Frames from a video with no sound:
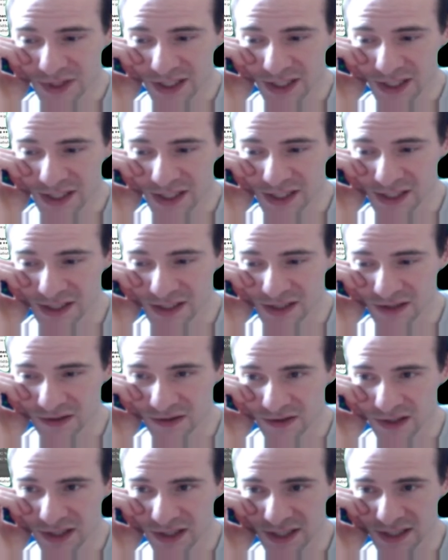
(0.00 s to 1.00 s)
Is
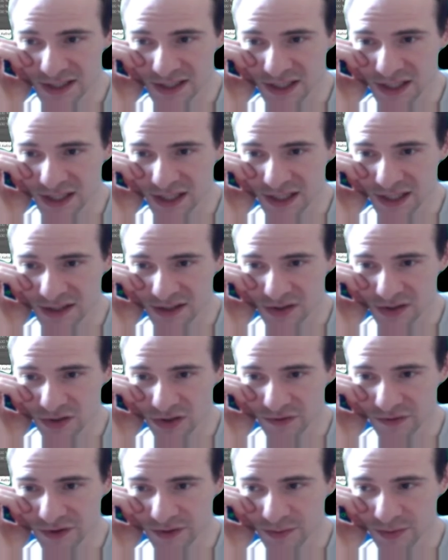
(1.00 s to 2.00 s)
this line
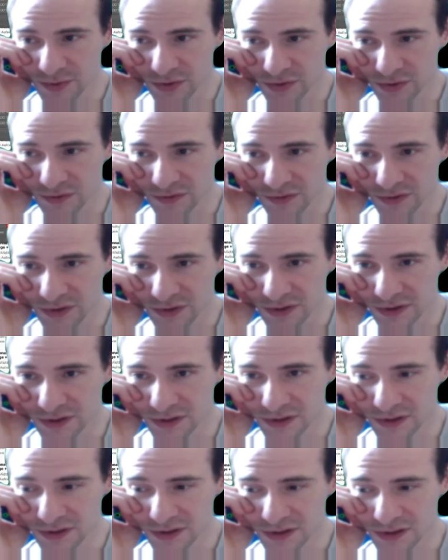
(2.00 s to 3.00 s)
solver approved?
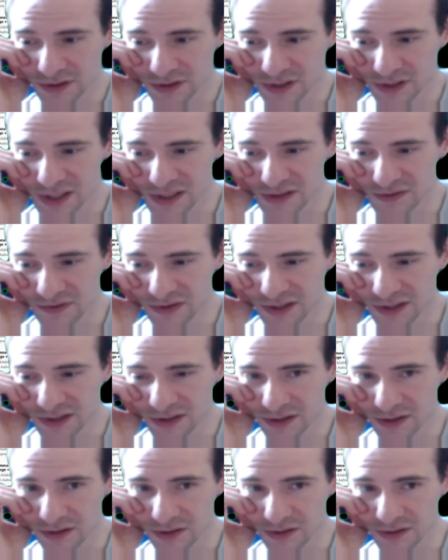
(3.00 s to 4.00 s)
Uh, let's find
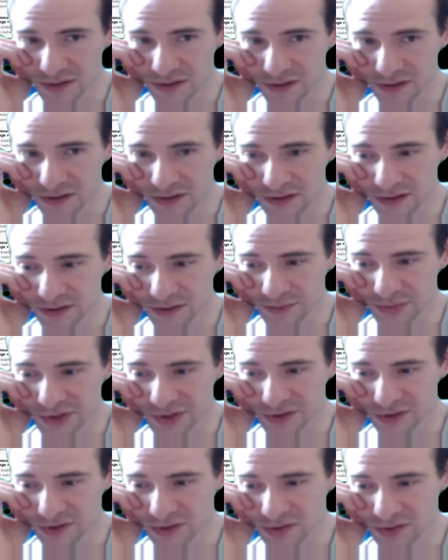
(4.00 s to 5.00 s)
out. Uh,
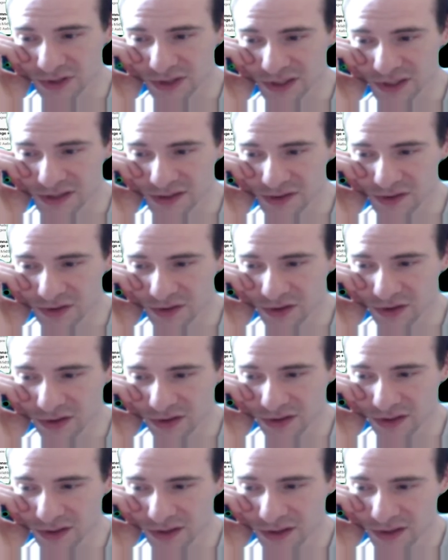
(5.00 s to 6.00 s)
PLO trainer is
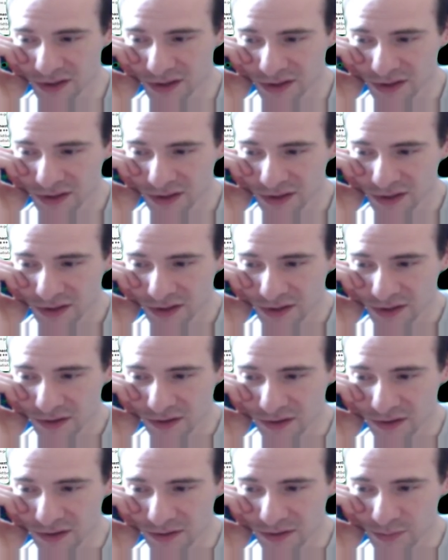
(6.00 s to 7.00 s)
not
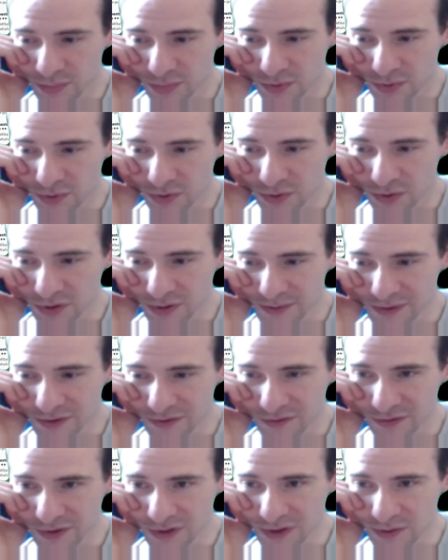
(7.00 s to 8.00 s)
the program
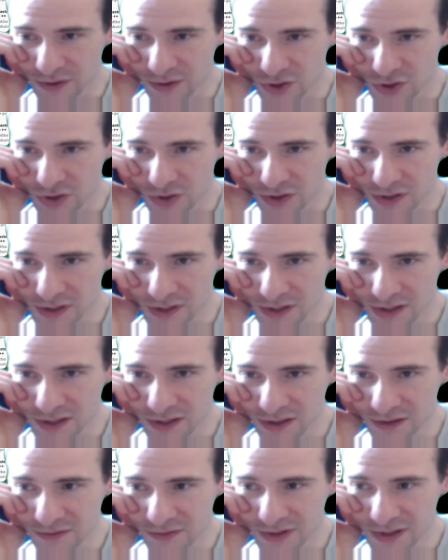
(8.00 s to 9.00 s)
of our choice
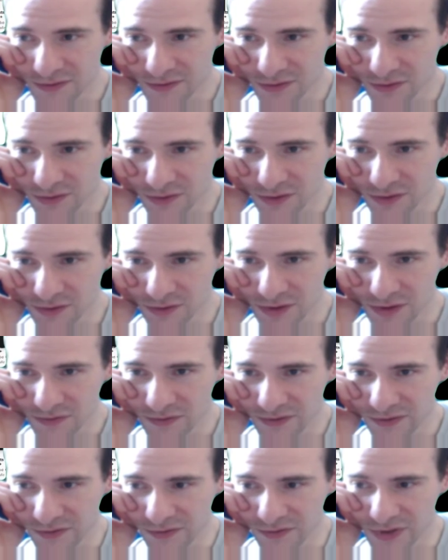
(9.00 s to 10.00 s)
here. We have to do it
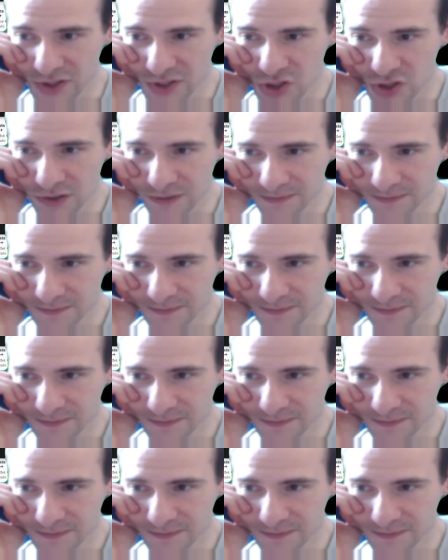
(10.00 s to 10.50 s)
with vision.